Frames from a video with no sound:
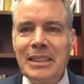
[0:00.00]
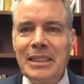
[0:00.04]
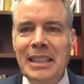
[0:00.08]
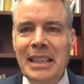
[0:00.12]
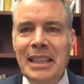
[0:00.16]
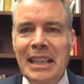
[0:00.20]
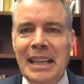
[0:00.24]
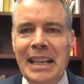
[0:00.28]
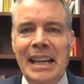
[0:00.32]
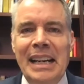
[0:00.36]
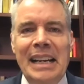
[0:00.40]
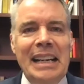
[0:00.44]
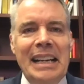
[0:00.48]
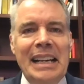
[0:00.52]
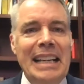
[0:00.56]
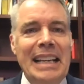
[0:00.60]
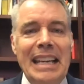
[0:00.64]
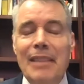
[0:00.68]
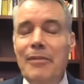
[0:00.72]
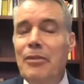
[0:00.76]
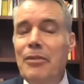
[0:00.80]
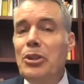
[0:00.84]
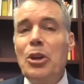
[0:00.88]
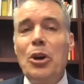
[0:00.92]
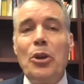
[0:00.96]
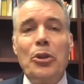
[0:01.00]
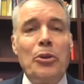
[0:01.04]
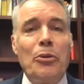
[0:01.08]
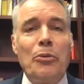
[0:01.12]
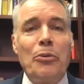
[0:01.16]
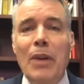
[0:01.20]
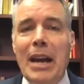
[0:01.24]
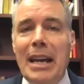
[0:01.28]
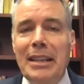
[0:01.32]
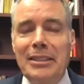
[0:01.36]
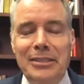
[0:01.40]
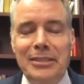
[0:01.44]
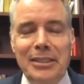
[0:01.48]
Mm. Even though the
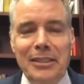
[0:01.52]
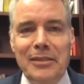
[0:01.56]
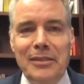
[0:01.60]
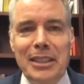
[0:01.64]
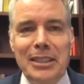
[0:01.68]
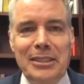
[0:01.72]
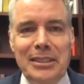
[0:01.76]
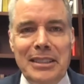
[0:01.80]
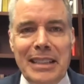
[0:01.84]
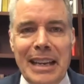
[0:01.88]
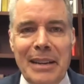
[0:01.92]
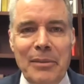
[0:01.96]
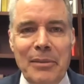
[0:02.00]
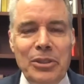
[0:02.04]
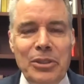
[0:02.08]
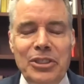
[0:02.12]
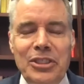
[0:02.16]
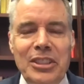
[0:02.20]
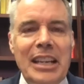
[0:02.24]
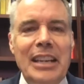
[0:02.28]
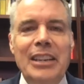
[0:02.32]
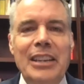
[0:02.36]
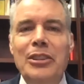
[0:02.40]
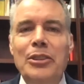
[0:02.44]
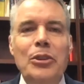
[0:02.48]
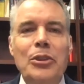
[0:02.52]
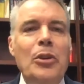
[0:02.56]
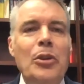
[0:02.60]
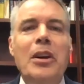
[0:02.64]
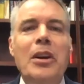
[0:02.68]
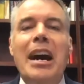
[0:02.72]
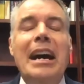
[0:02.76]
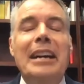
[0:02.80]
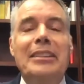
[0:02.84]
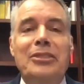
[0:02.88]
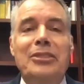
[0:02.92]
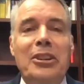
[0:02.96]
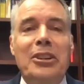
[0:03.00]
rest of the state would say, you
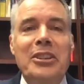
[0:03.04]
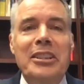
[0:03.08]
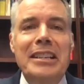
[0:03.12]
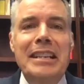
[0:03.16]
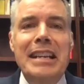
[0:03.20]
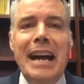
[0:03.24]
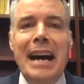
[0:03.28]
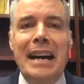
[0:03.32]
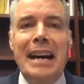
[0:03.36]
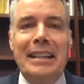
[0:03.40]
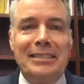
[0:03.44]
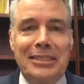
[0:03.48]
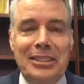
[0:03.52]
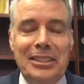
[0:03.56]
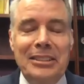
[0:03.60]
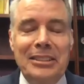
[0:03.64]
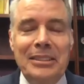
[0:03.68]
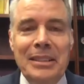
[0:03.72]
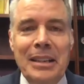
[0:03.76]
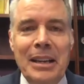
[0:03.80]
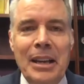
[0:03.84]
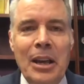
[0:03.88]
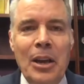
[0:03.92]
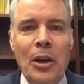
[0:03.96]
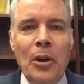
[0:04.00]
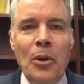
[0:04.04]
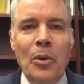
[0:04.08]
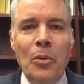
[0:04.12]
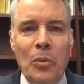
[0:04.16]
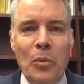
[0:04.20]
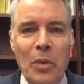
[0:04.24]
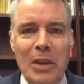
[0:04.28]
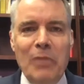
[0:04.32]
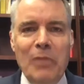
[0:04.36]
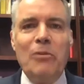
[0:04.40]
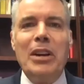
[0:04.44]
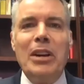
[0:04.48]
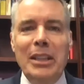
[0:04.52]
guys are nuts.
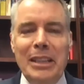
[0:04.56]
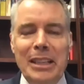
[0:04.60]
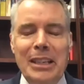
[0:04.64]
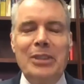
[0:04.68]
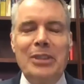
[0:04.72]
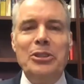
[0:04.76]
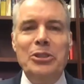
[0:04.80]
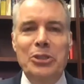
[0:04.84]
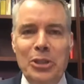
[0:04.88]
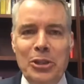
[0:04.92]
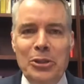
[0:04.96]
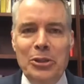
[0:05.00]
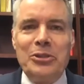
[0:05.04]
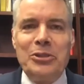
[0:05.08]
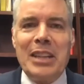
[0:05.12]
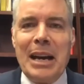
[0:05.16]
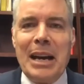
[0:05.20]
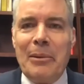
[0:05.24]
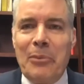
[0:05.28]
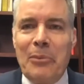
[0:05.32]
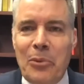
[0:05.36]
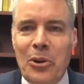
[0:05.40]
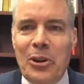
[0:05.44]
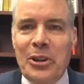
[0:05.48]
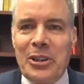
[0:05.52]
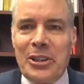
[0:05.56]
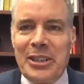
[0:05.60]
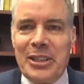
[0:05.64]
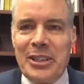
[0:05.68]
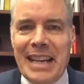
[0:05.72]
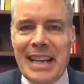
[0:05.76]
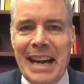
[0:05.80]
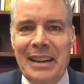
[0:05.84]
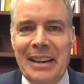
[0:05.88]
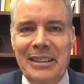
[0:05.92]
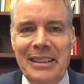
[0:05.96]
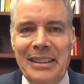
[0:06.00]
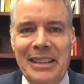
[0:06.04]
We really could use that water
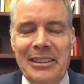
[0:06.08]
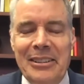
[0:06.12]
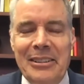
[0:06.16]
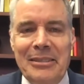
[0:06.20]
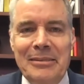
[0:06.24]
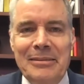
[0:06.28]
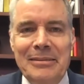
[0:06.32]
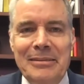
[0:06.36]
down here.